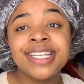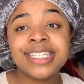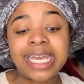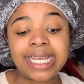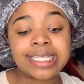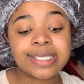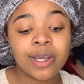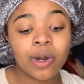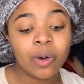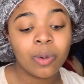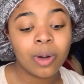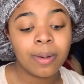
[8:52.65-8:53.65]
And
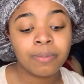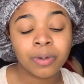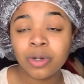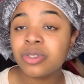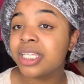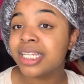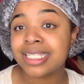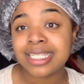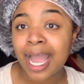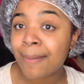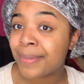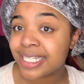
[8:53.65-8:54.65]
so protein is
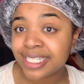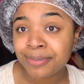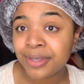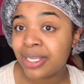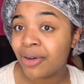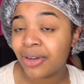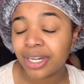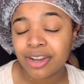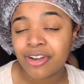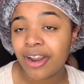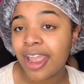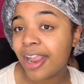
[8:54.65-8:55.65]
not meant to be going in
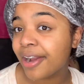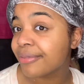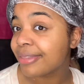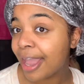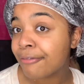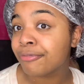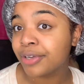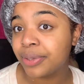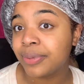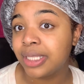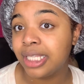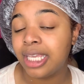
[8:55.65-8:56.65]
your hair that
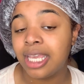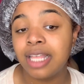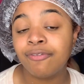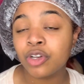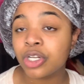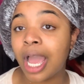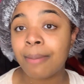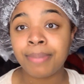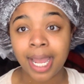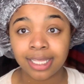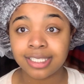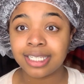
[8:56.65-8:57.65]
frequently. And if you're not
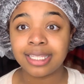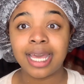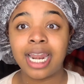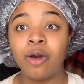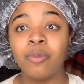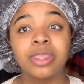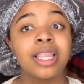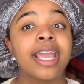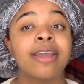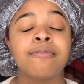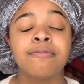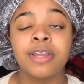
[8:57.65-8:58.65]
balancing that out with
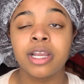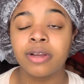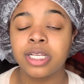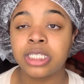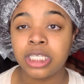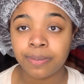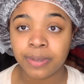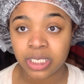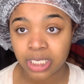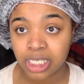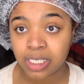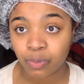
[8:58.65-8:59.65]
like very deep,
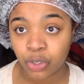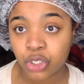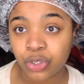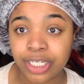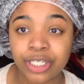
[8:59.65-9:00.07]
intense moisturizing